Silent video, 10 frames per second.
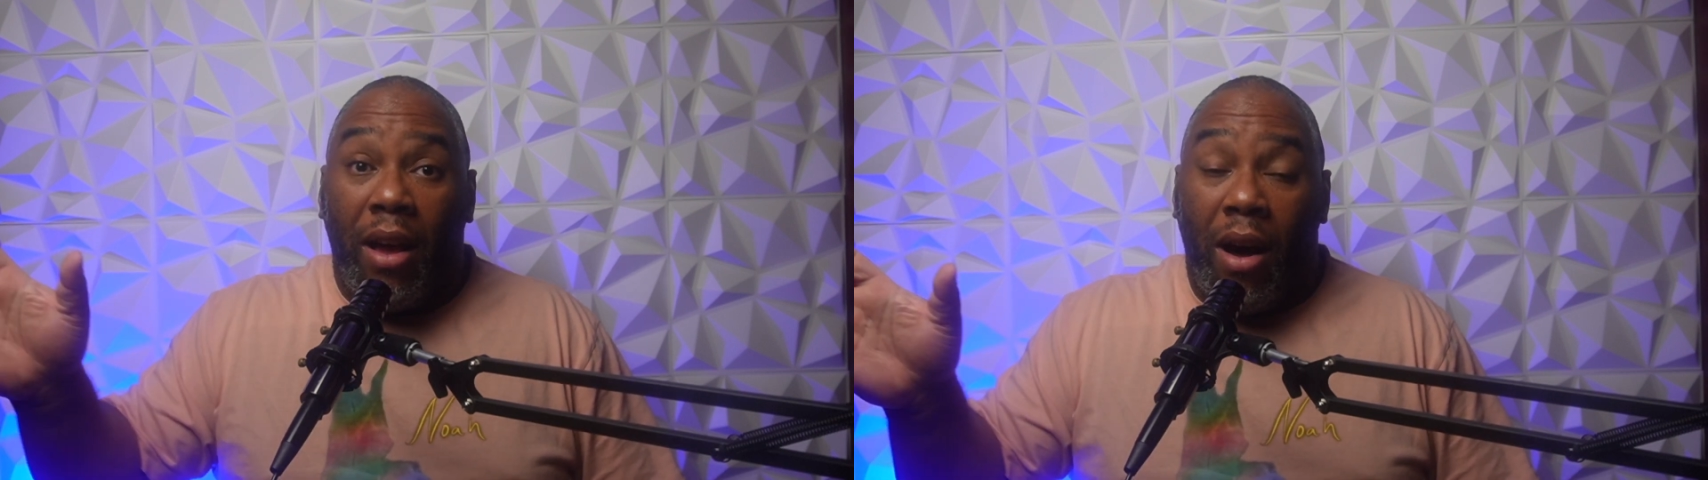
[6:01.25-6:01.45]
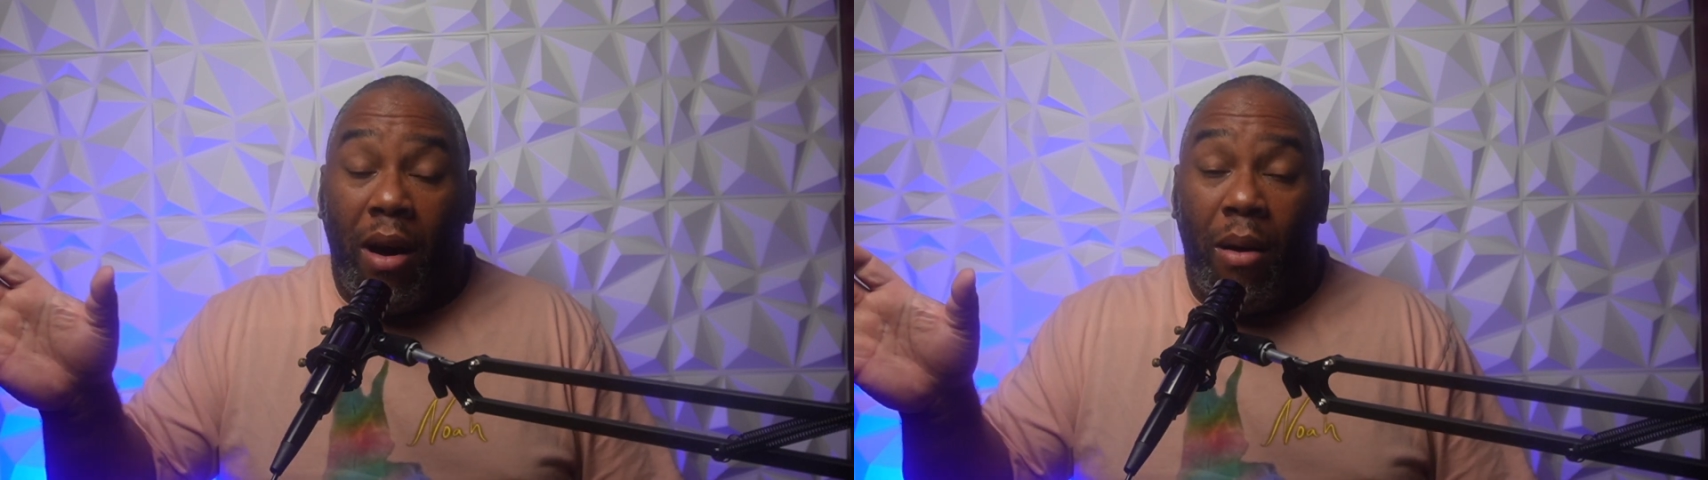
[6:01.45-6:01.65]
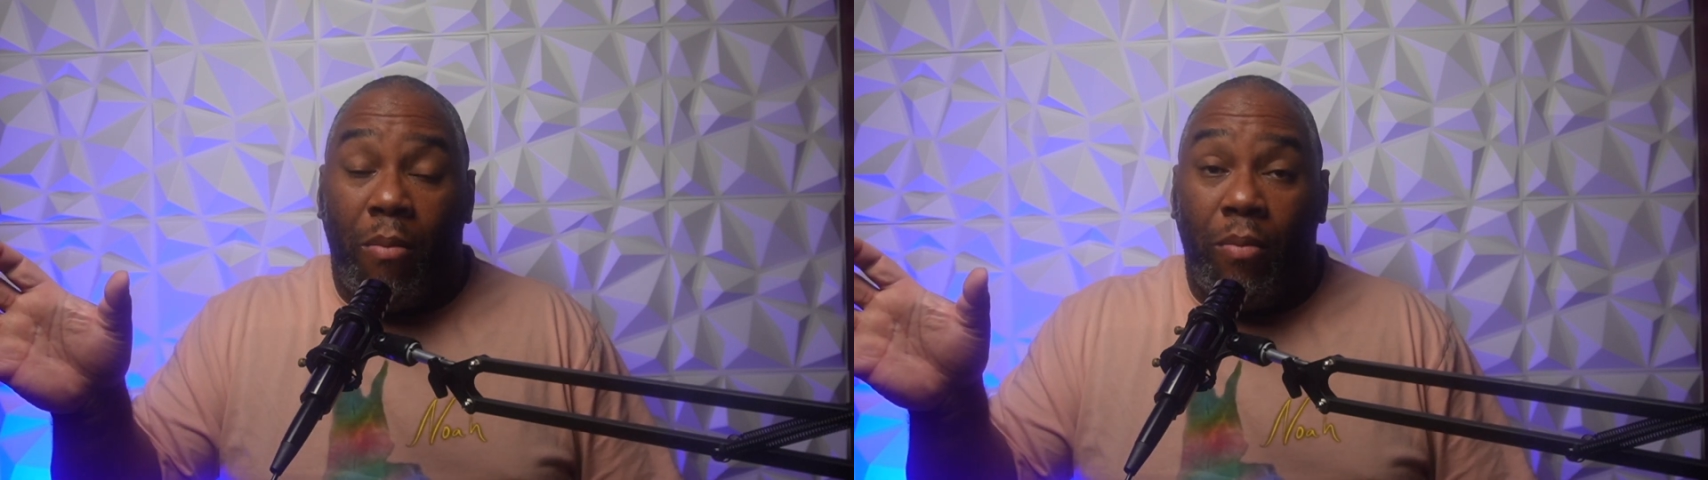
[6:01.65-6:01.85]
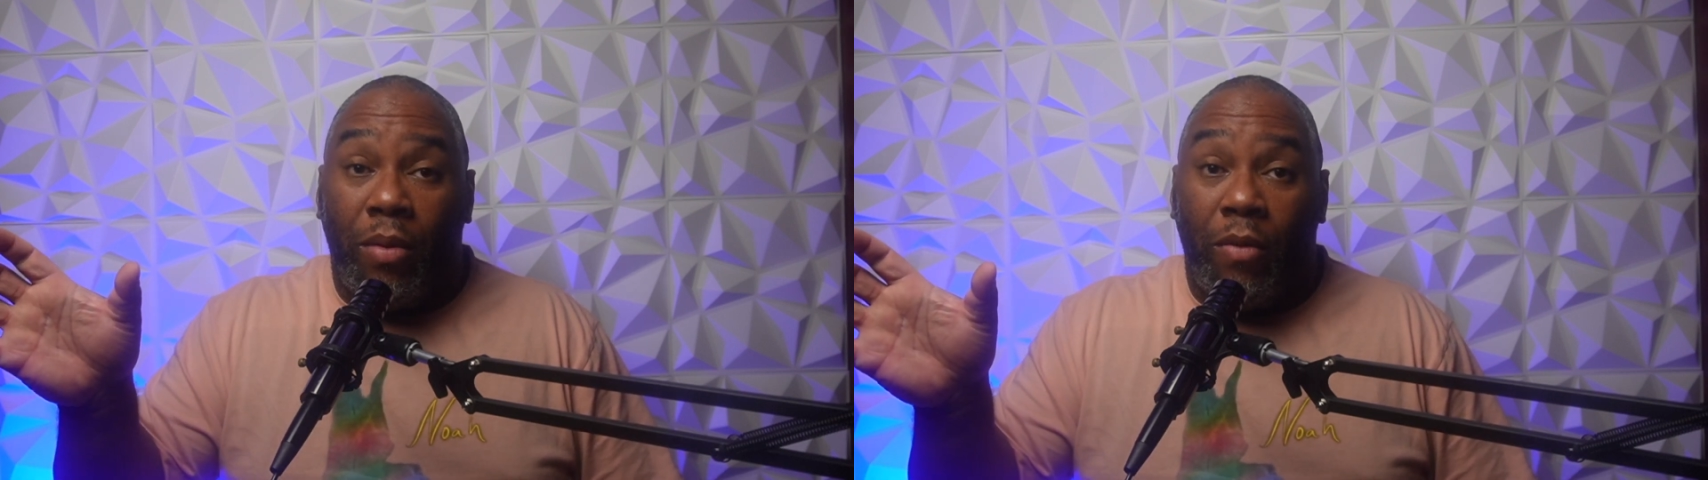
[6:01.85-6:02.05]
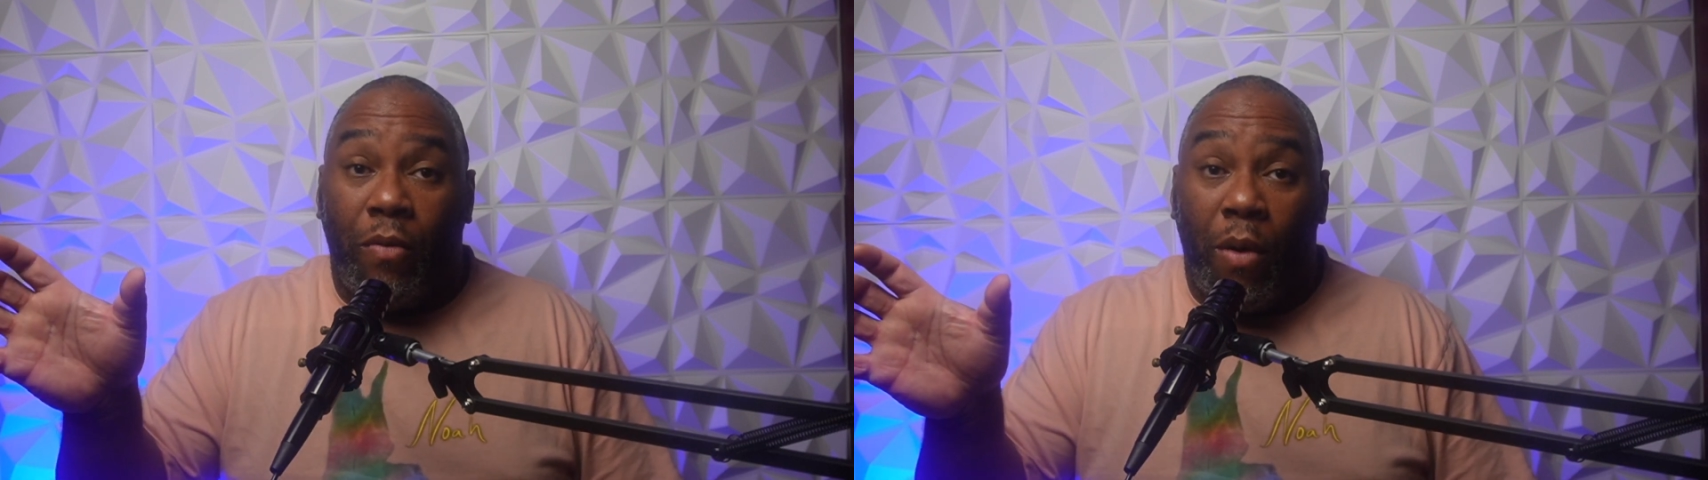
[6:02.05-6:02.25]
from
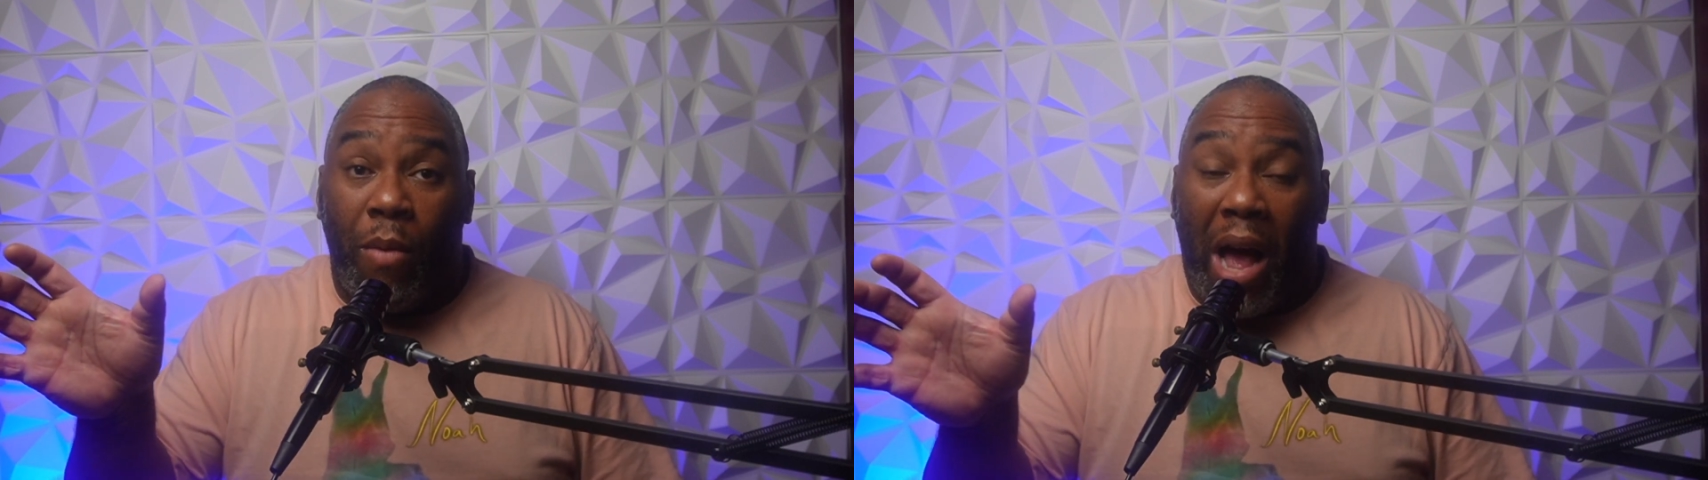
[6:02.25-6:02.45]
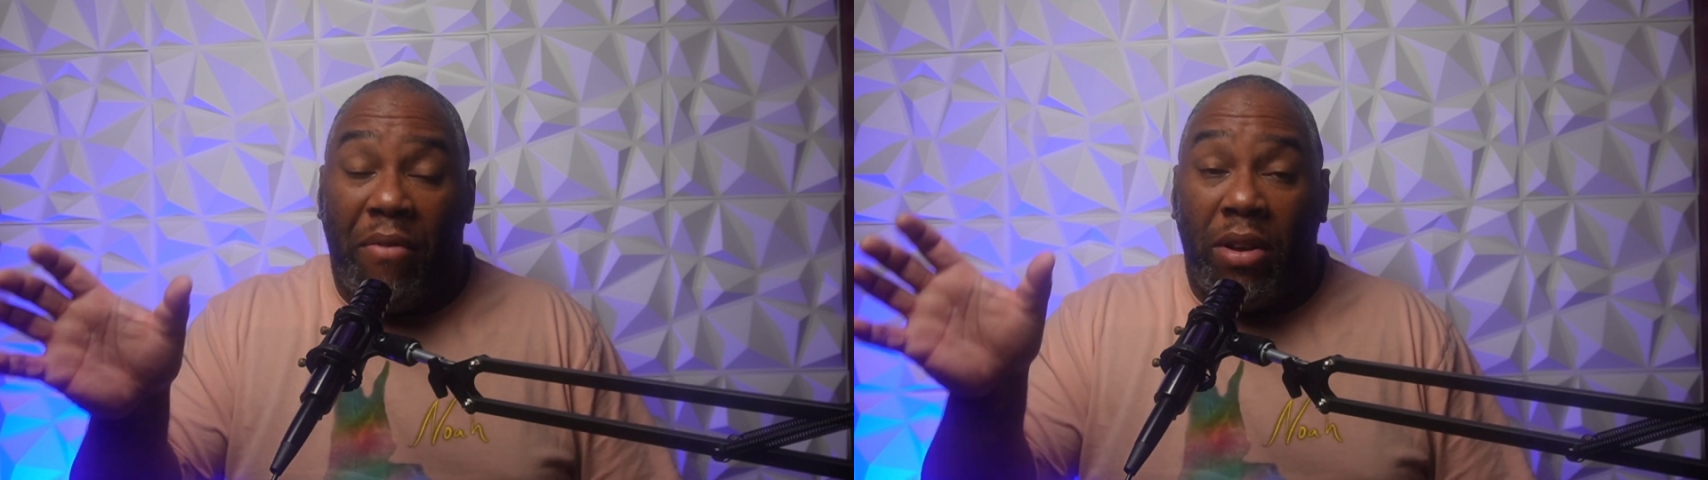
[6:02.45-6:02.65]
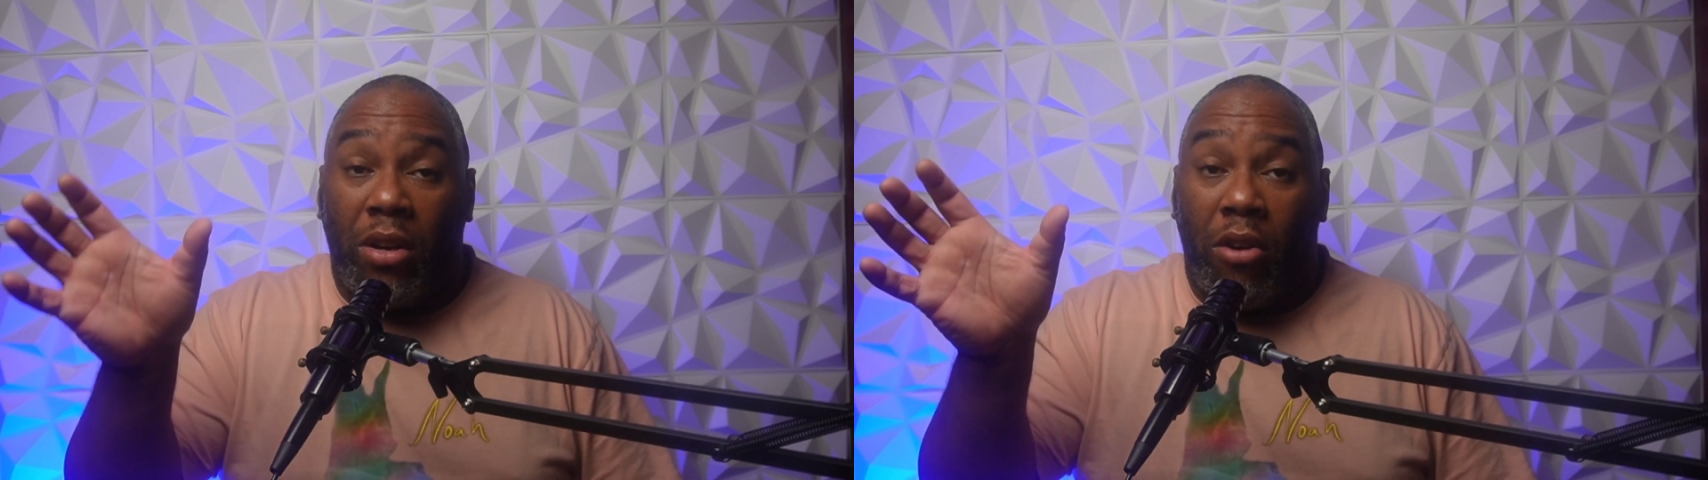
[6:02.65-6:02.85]
having